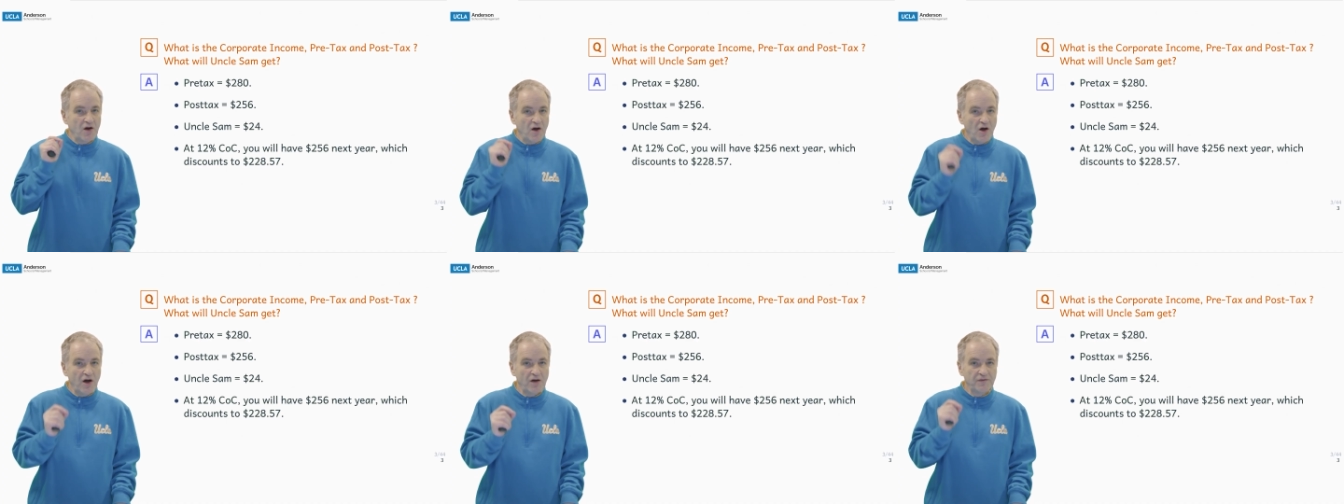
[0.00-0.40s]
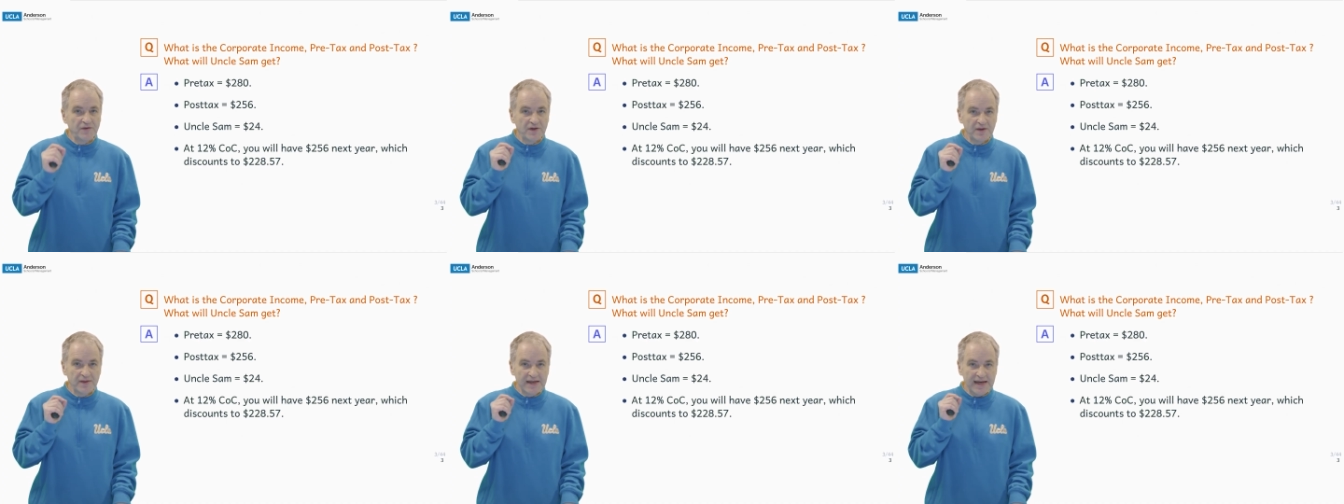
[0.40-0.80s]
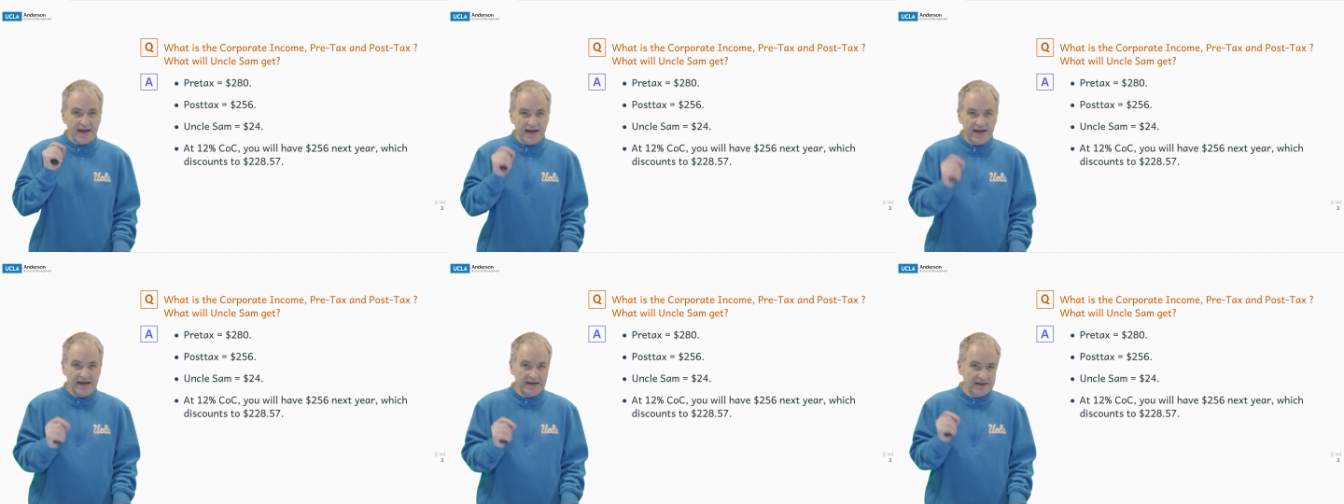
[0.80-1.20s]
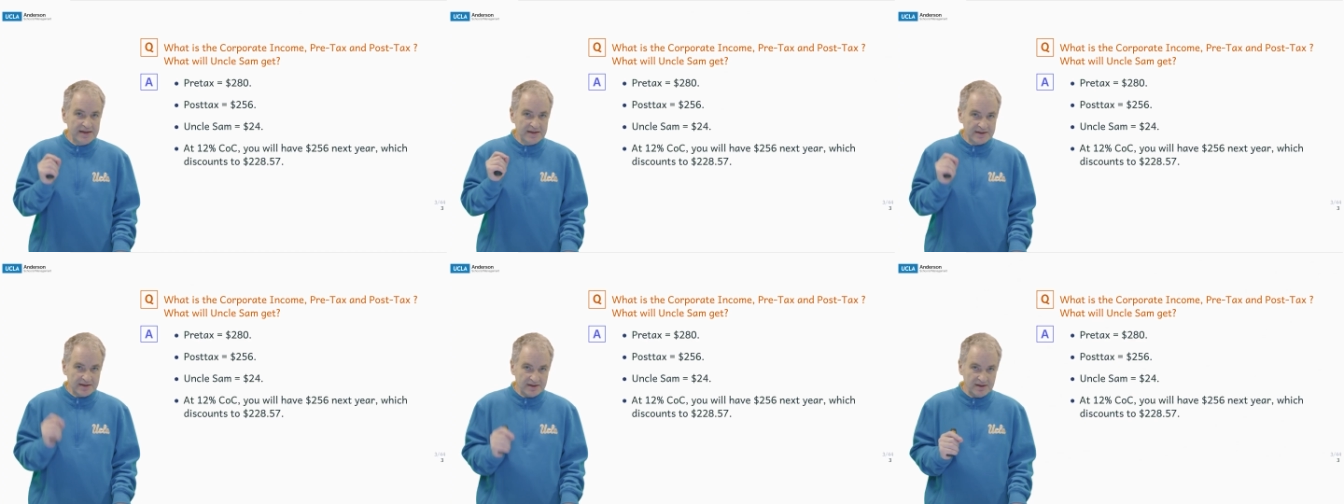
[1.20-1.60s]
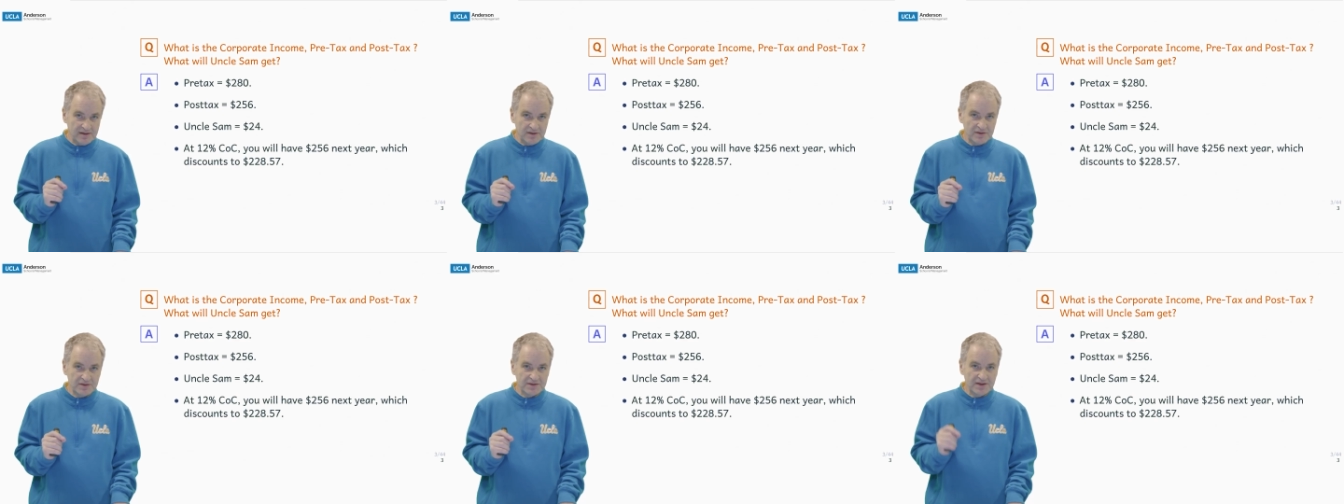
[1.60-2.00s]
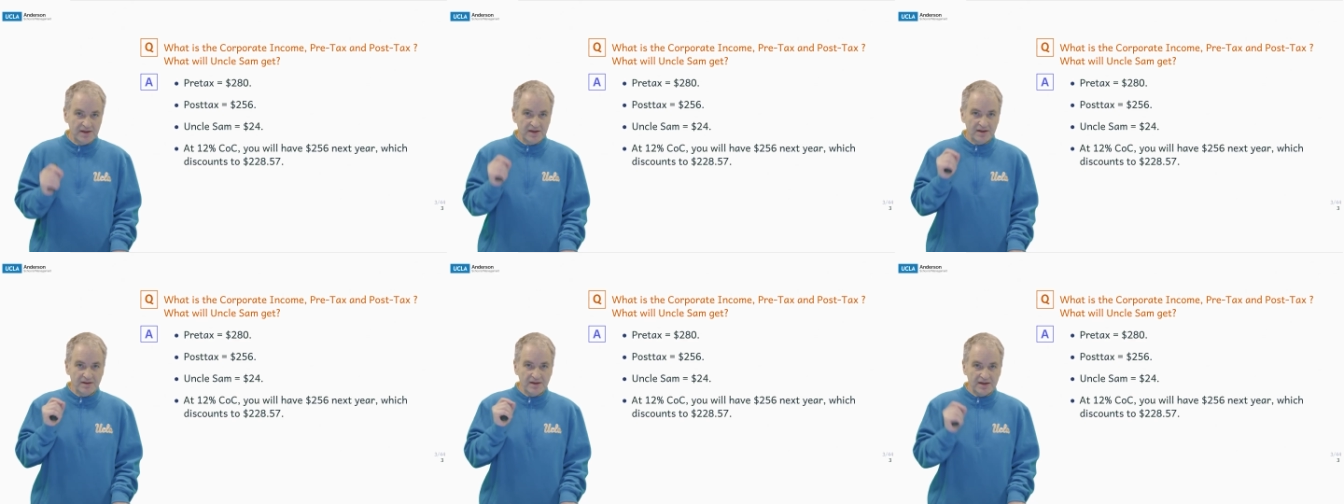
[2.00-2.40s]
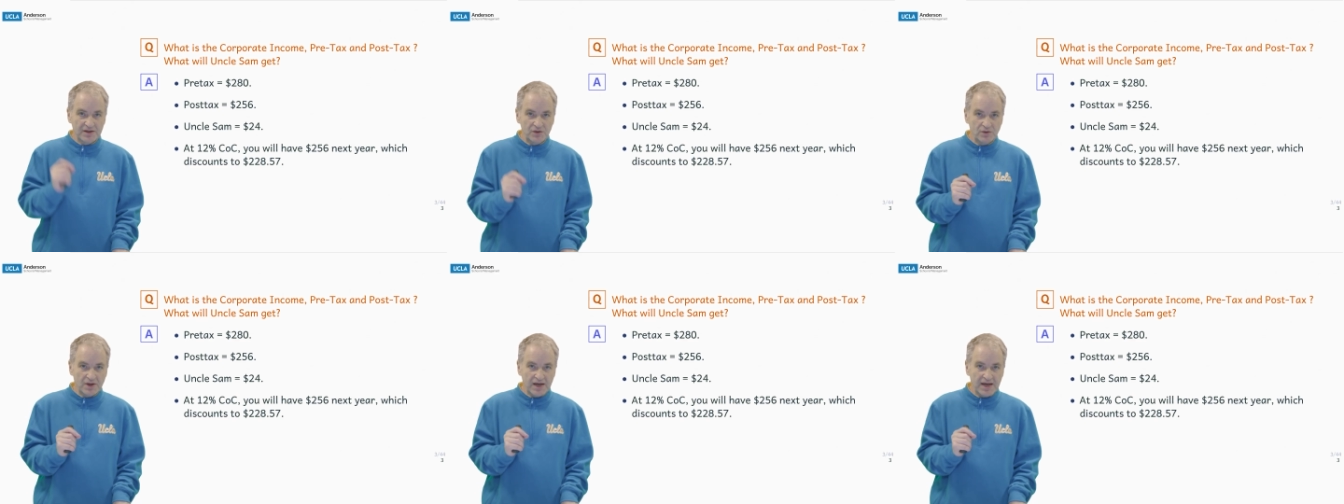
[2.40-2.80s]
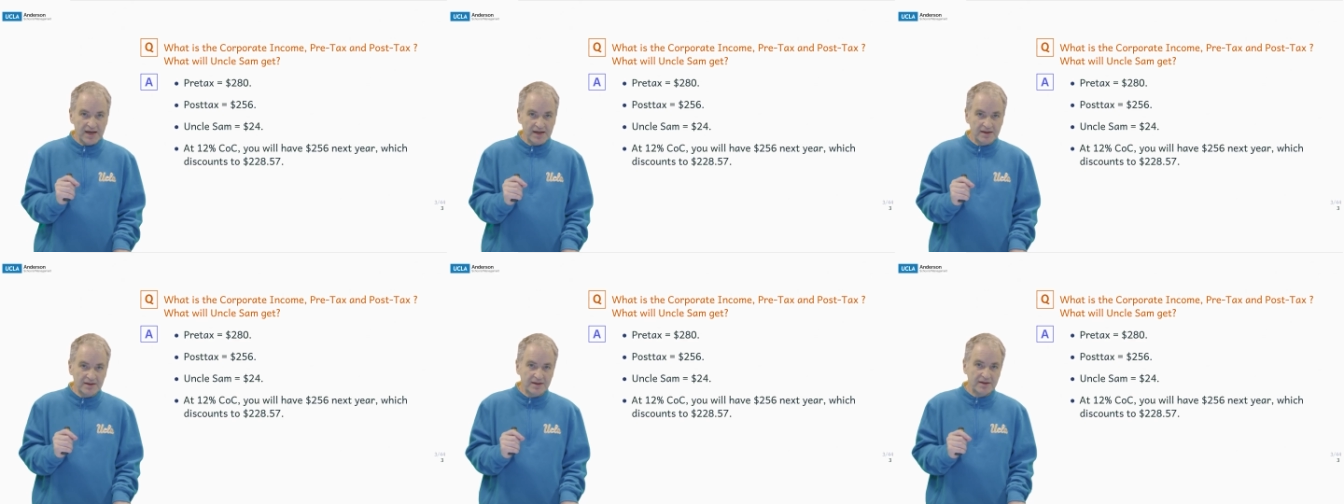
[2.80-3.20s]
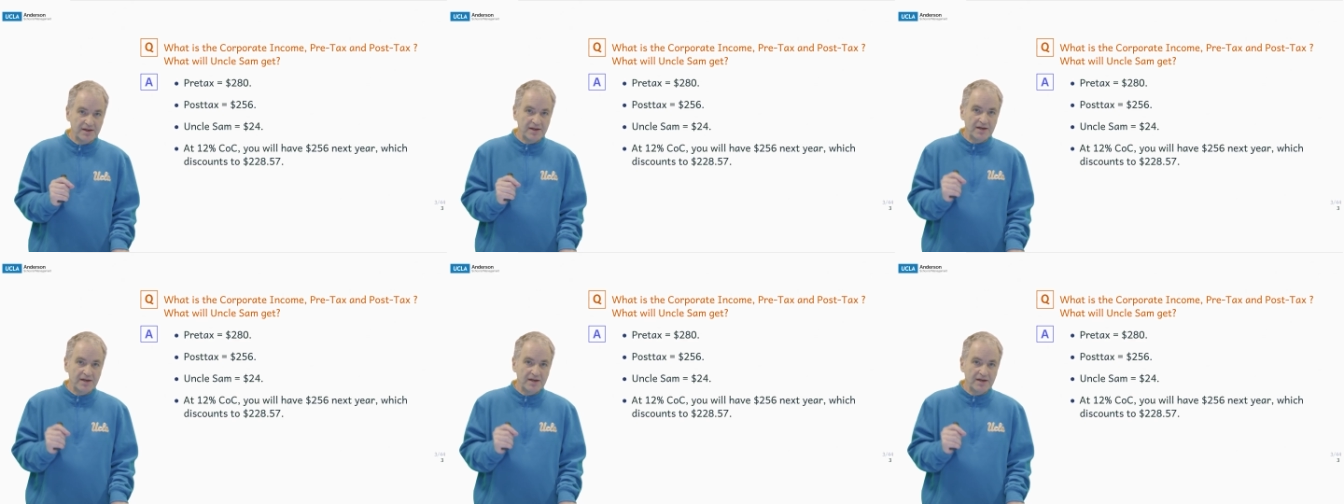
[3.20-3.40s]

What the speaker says: off the $80 that you gain.